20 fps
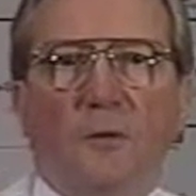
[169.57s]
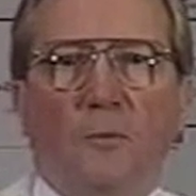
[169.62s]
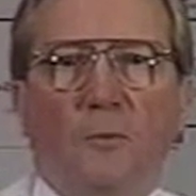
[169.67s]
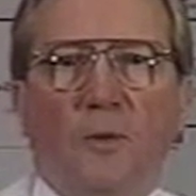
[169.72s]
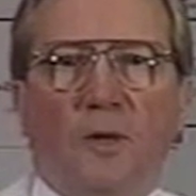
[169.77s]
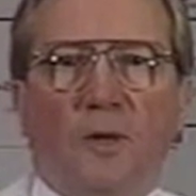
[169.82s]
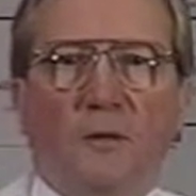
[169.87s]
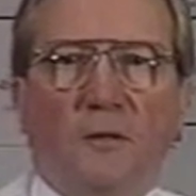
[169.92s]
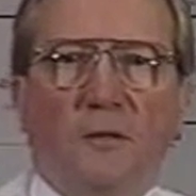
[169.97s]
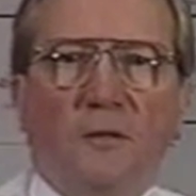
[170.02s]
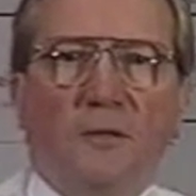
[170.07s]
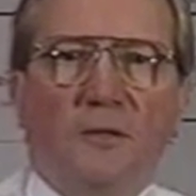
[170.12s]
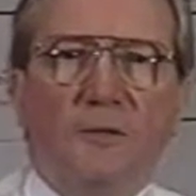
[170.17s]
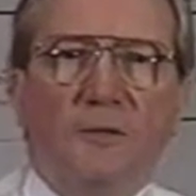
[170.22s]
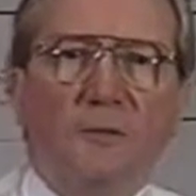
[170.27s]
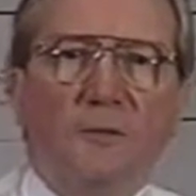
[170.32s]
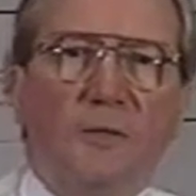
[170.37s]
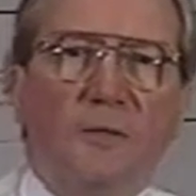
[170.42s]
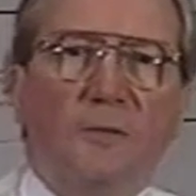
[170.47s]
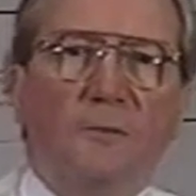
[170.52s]
We can only
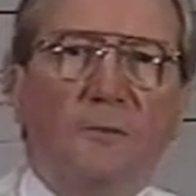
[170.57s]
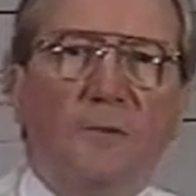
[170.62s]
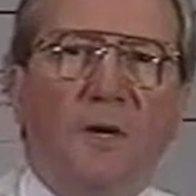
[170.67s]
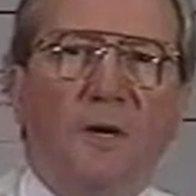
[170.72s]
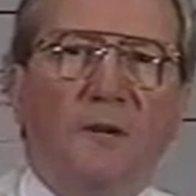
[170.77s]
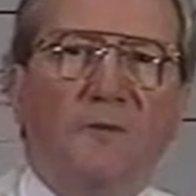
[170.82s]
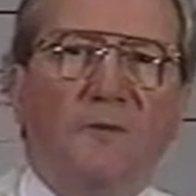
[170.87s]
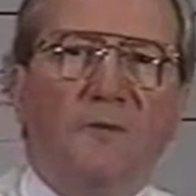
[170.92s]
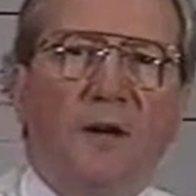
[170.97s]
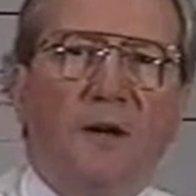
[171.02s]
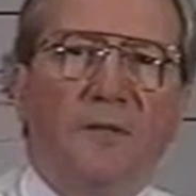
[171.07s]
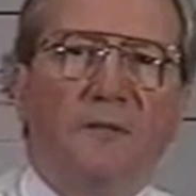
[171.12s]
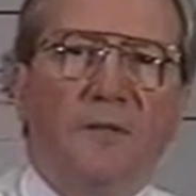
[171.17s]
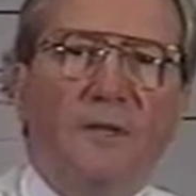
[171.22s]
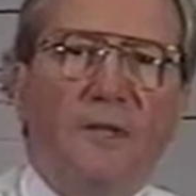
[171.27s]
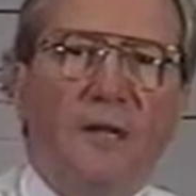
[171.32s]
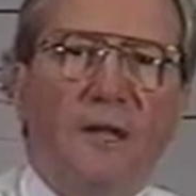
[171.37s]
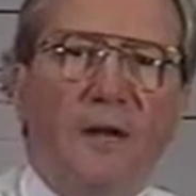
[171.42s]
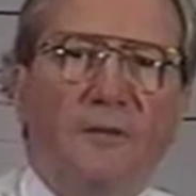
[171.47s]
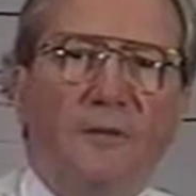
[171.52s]
do it by
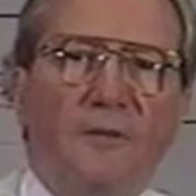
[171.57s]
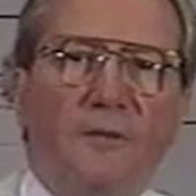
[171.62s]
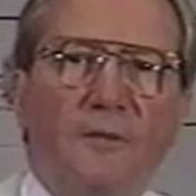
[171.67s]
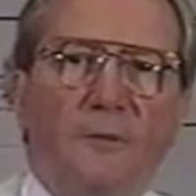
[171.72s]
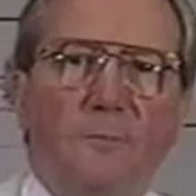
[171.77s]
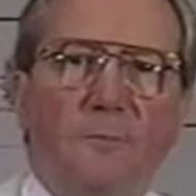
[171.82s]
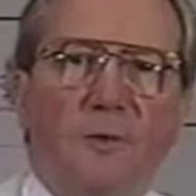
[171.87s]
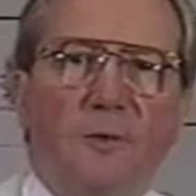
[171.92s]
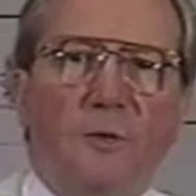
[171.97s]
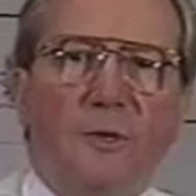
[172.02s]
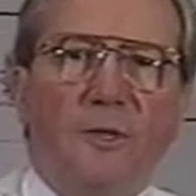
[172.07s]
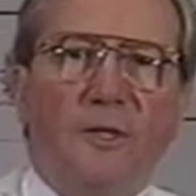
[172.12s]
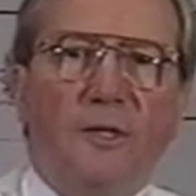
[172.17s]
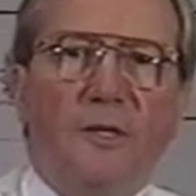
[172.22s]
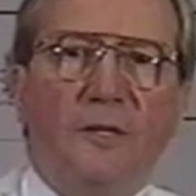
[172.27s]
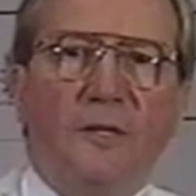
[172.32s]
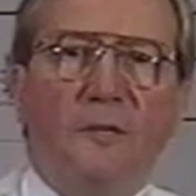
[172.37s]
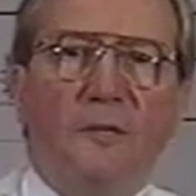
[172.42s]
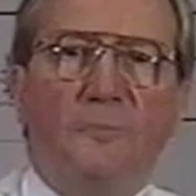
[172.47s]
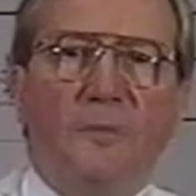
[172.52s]
involving every
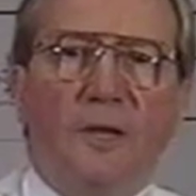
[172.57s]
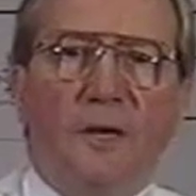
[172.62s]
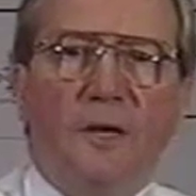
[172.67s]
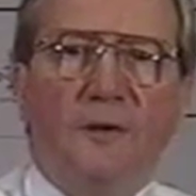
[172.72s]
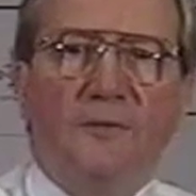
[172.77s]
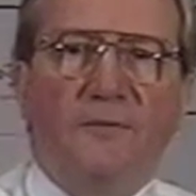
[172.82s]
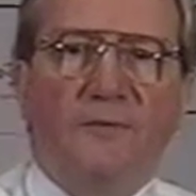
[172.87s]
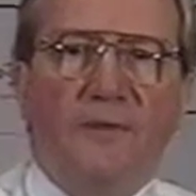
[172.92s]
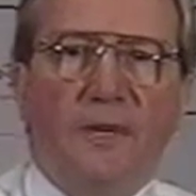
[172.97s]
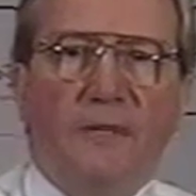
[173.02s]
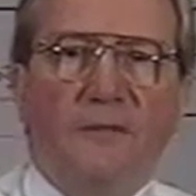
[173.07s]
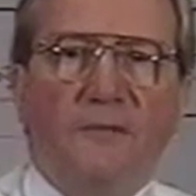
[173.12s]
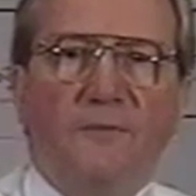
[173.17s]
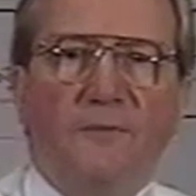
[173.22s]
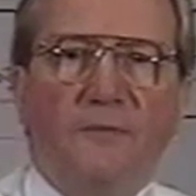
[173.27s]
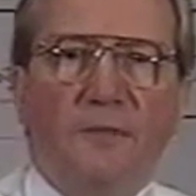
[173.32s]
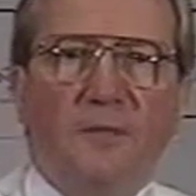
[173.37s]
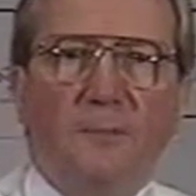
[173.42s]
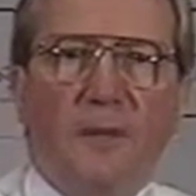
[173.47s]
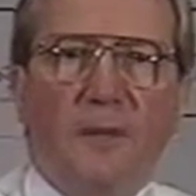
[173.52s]
employee and by
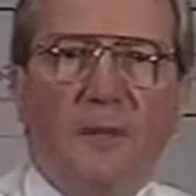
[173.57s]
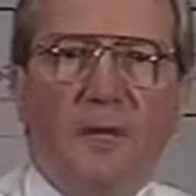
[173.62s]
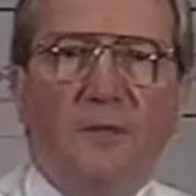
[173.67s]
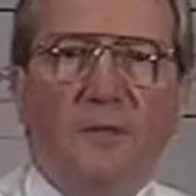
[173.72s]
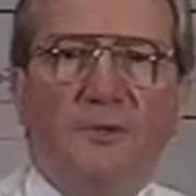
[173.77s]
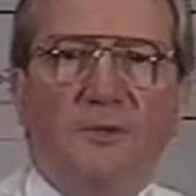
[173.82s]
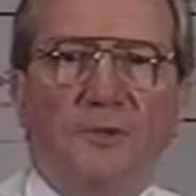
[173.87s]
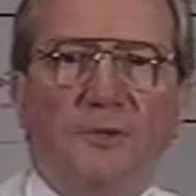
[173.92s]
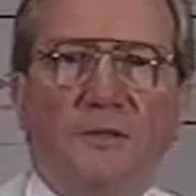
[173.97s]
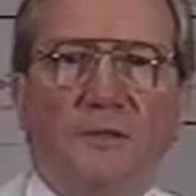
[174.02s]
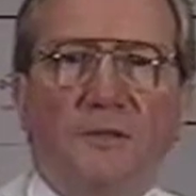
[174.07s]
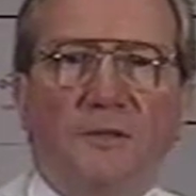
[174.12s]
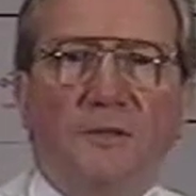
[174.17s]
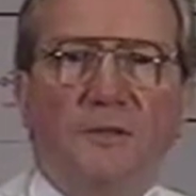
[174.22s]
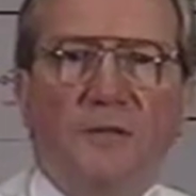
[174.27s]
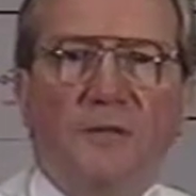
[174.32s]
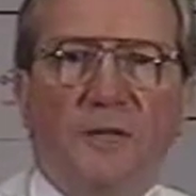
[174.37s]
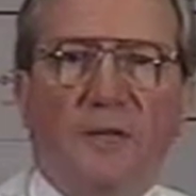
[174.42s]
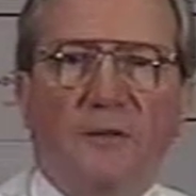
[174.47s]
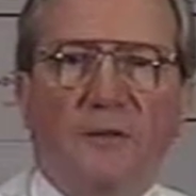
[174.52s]
effectively managing
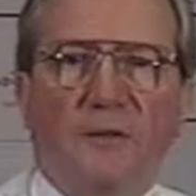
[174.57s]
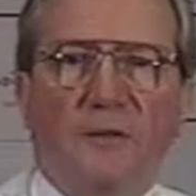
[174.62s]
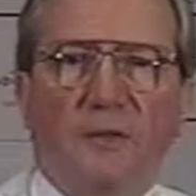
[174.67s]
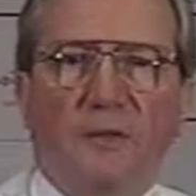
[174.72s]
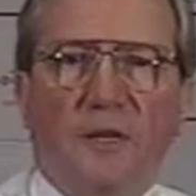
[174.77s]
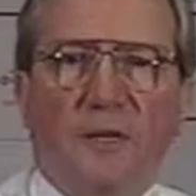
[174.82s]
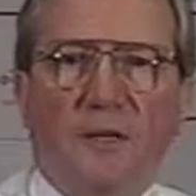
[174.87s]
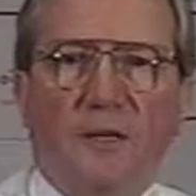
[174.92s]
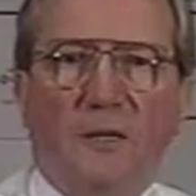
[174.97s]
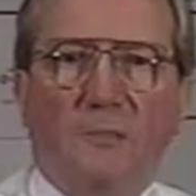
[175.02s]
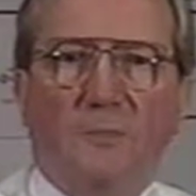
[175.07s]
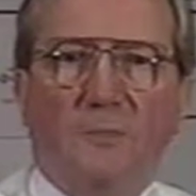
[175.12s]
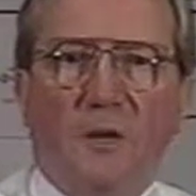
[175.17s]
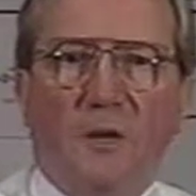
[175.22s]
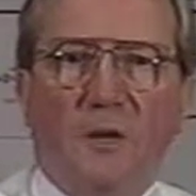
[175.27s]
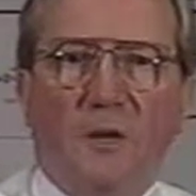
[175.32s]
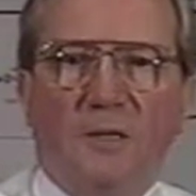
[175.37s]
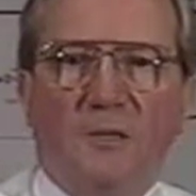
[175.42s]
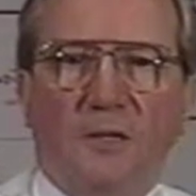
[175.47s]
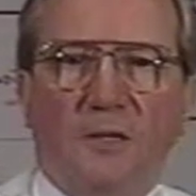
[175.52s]
the safety and health
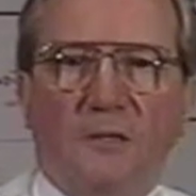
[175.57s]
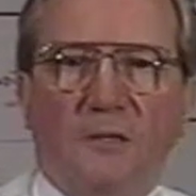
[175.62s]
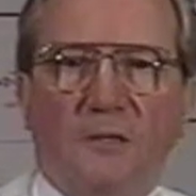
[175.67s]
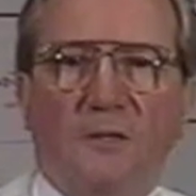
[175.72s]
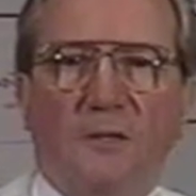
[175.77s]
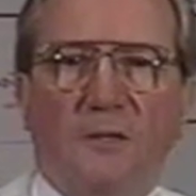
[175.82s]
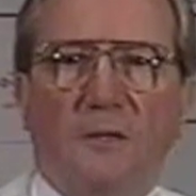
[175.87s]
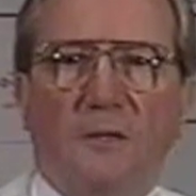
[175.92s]
process.